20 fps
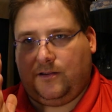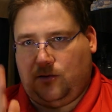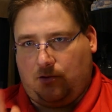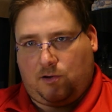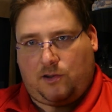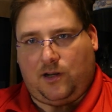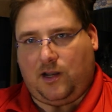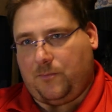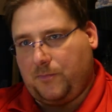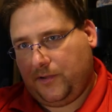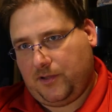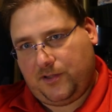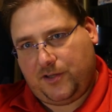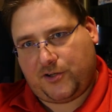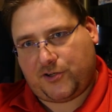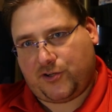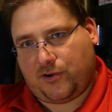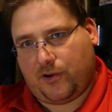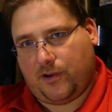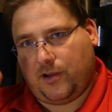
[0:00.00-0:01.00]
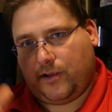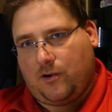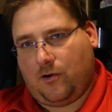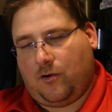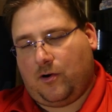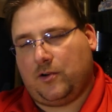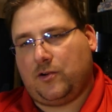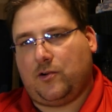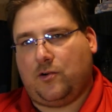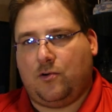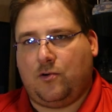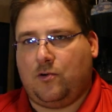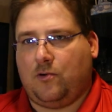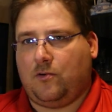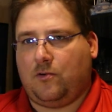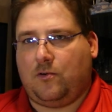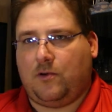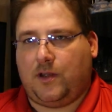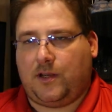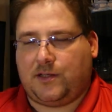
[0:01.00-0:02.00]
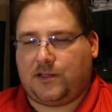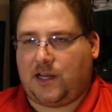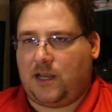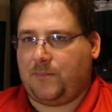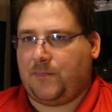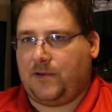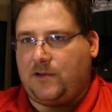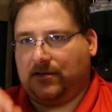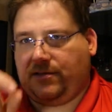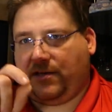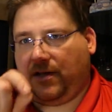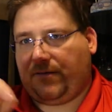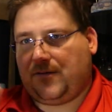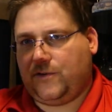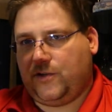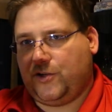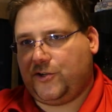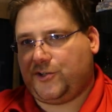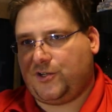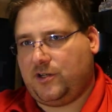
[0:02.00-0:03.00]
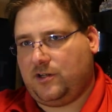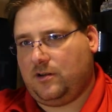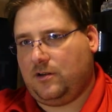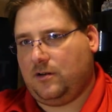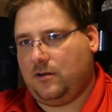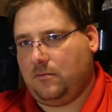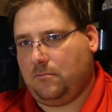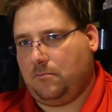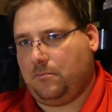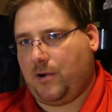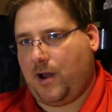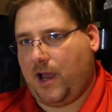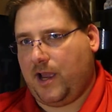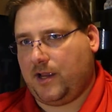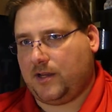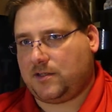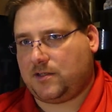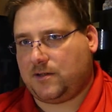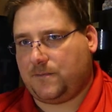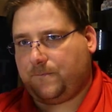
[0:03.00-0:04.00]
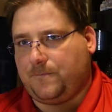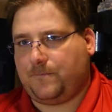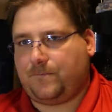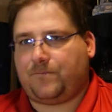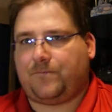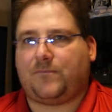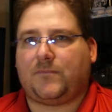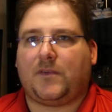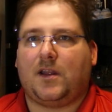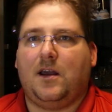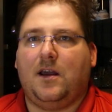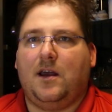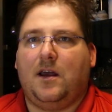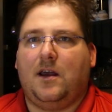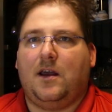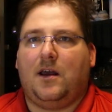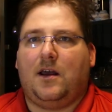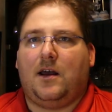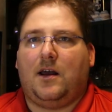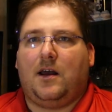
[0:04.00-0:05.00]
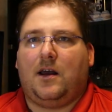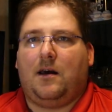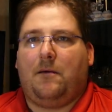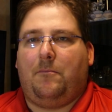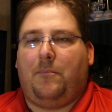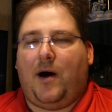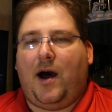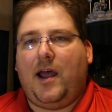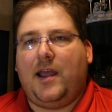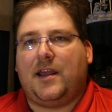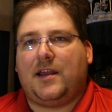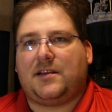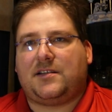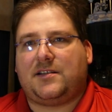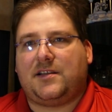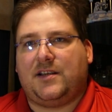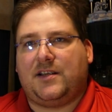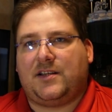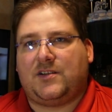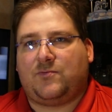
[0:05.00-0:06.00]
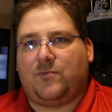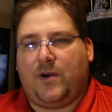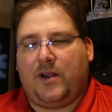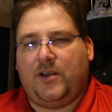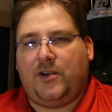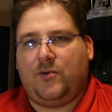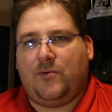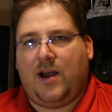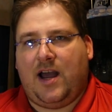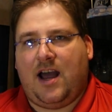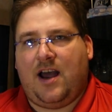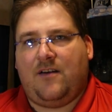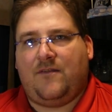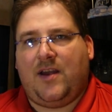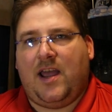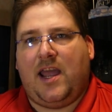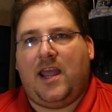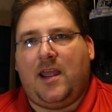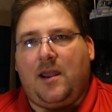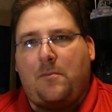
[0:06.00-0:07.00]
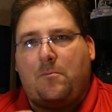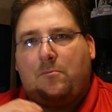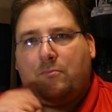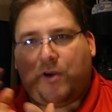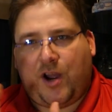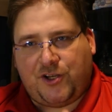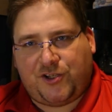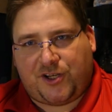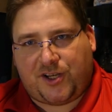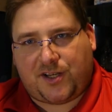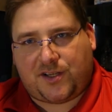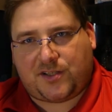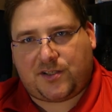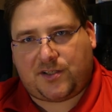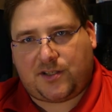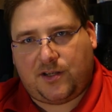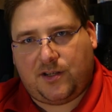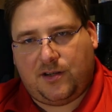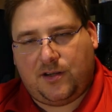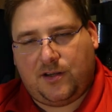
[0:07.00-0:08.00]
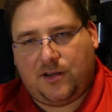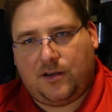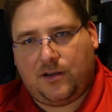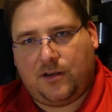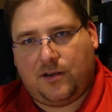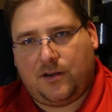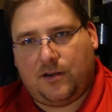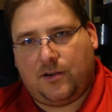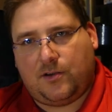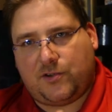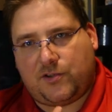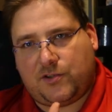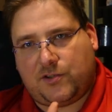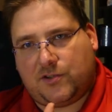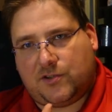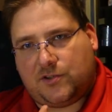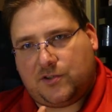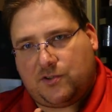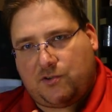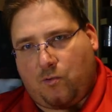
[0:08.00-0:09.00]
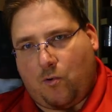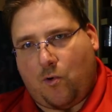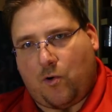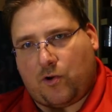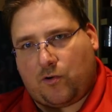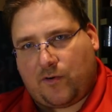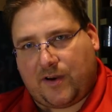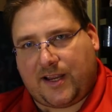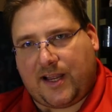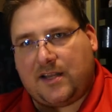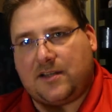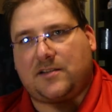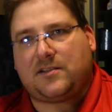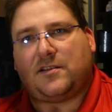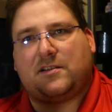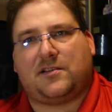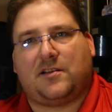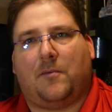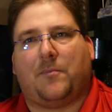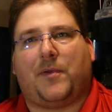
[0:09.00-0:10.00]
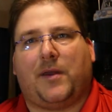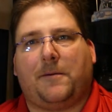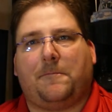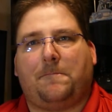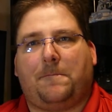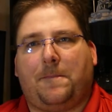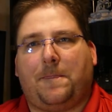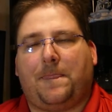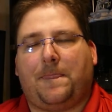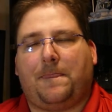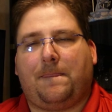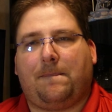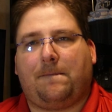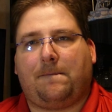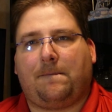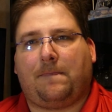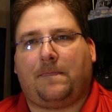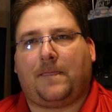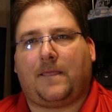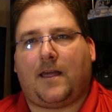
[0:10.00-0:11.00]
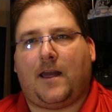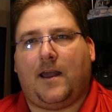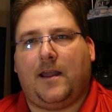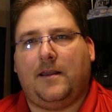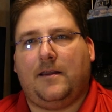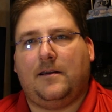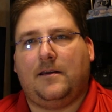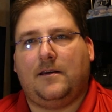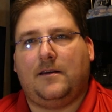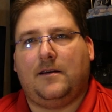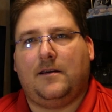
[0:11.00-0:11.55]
look it up in the dictionary. Go on Google and type in definition biased. Biased is when you have a prejudice toward or against something. Okay?